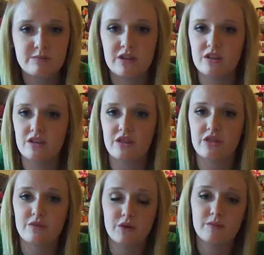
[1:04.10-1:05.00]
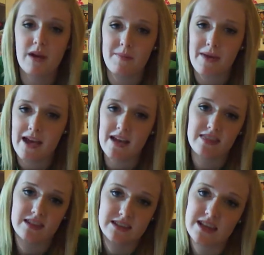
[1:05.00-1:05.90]
me through my
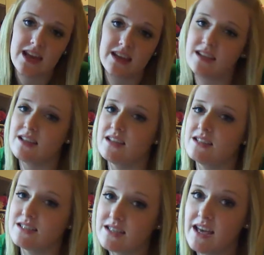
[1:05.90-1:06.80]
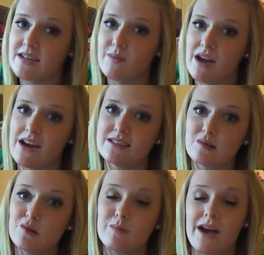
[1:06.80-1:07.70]
math to get my high
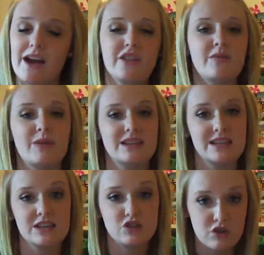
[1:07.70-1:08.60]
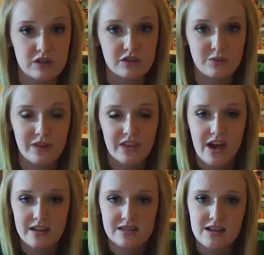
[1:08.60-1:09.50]
school math, because I struggled with
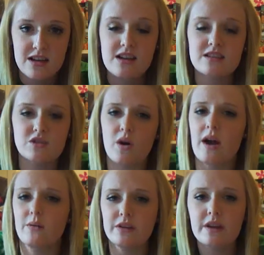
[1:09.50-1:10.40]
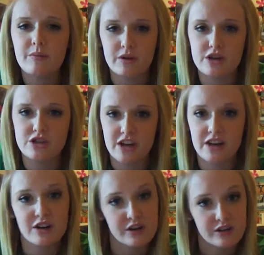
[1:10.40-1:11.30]
that. So I really
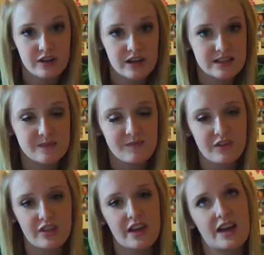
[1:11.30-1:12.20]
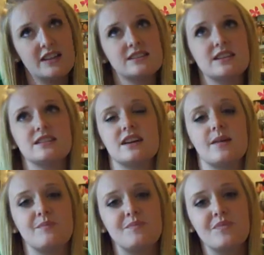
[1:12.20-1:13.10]
appreciate her a lot for that.
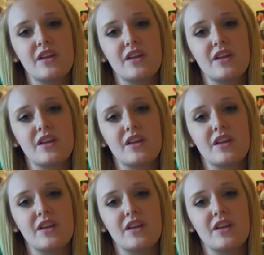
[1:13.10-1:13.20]
And